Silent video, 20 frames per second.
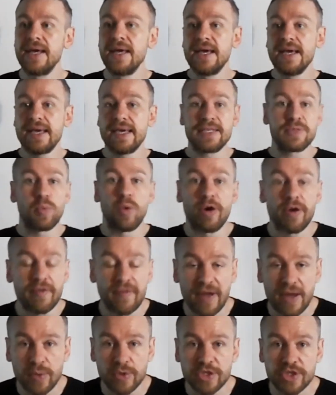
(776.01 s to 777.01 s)
He's one of
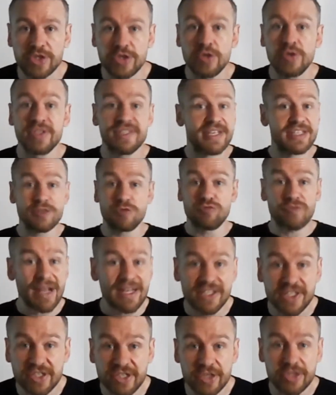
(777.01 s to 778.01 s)
our students. He's a
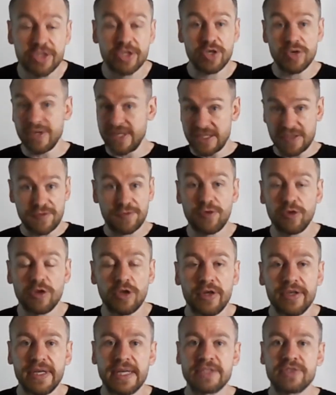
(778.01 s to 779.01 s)
registered student. He's full
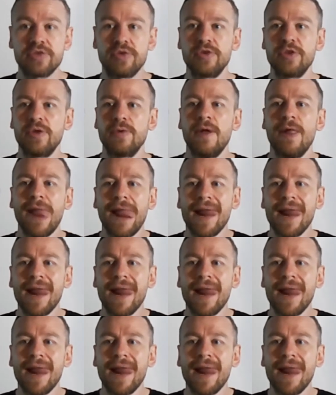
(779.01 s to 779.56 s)
on Natori Ryu.